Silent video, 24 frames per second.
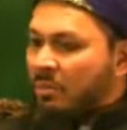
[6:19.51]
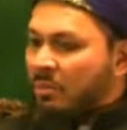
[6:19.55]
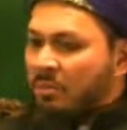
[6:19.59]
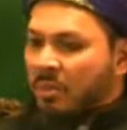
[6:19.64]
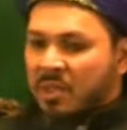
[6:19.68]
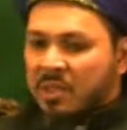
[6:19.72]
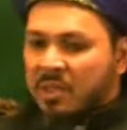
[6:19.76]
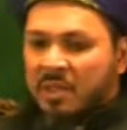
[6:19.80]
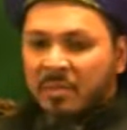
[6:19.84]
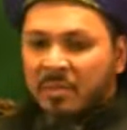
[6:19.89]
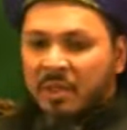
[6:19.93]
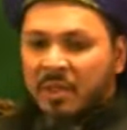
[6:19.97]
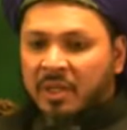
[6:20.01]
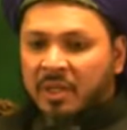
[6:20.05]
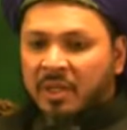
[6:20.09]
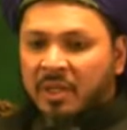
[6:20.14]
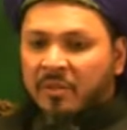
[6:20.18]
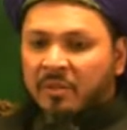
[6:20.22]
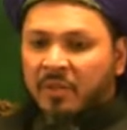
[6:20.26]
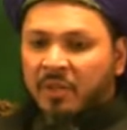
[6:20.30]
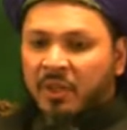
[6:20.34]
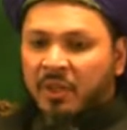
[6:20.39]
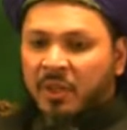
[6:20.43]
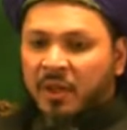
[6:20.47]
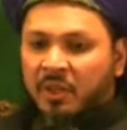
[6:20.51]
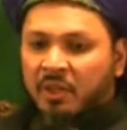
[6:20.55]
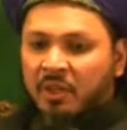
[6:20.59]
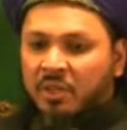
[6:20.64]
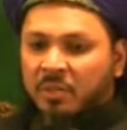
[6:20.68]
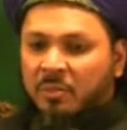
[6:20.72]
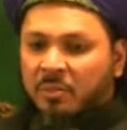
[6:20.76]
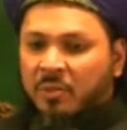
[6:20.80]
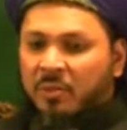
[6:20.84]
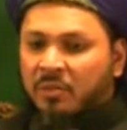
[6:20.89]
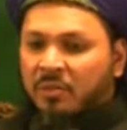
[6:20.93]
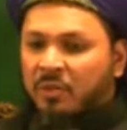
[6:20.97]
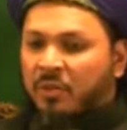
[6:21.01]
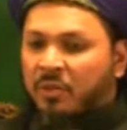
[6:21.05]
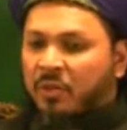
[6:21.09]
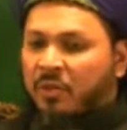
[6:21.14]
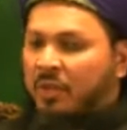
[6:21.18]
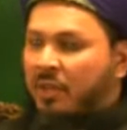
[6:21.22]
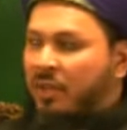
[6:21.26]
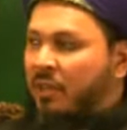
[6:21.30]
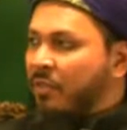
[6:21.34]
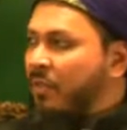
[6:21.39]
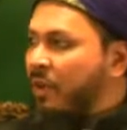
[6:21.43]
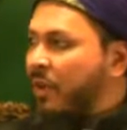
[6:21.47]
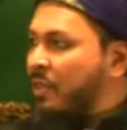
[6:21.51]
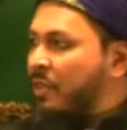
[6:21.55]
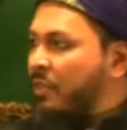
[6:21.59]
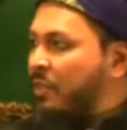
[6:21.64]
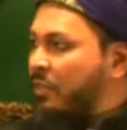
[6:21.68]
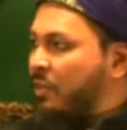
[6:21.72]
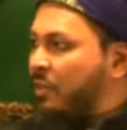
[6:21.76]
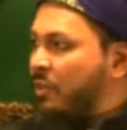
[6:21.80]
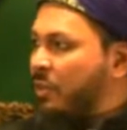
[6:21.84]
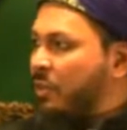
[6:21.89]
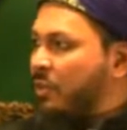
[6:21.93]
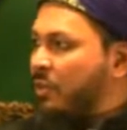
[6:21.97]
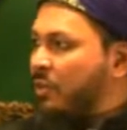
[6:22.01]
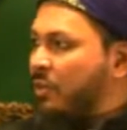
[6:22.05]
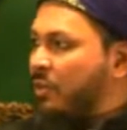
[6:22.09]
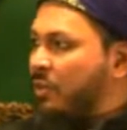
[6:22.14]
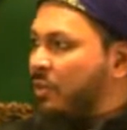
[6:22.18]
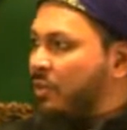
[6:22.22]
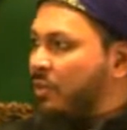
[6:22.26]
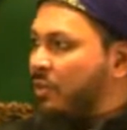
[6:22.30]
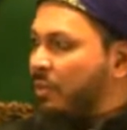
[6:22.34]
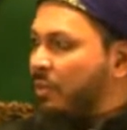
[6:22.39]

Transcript: but somebody forgot to put food in front of you.